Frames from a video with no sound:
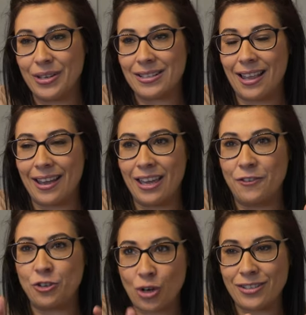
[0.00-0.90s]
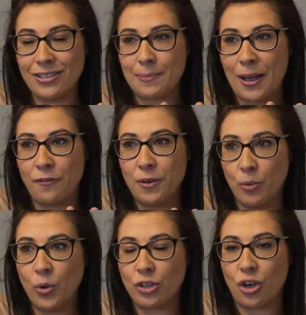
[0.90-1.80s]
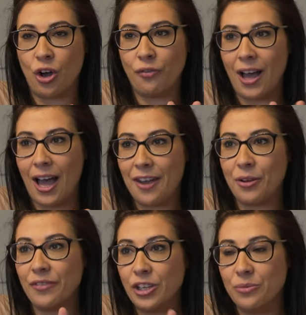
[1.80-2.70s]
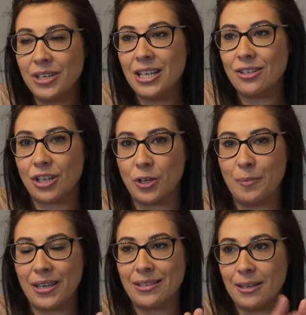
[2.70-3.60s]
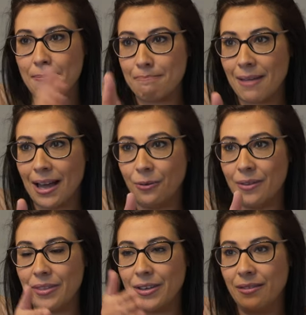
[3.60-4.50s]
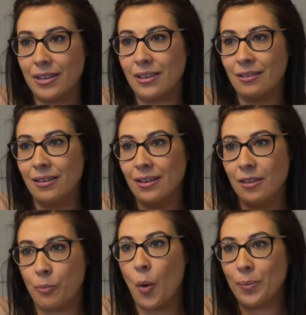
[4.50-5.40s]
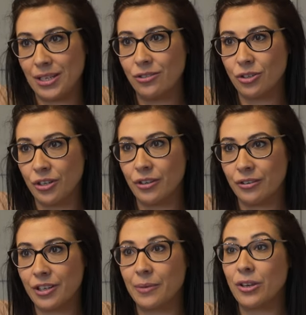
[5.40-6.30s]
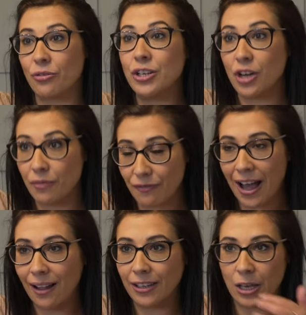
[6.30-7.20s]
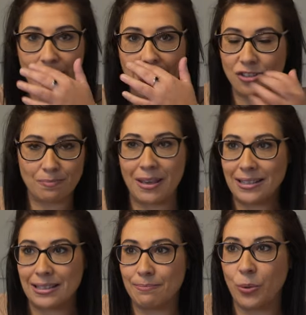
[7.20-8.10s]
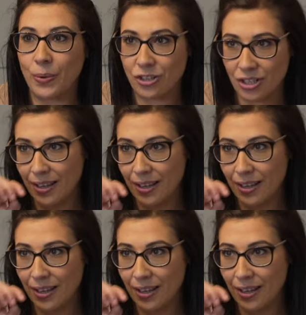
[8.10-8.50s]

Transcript: it's like, if you're stressing to pay off your mortgage off, I don't think you need to, because the amount the property is gonna, you know, increase over value, it just makes the mortgage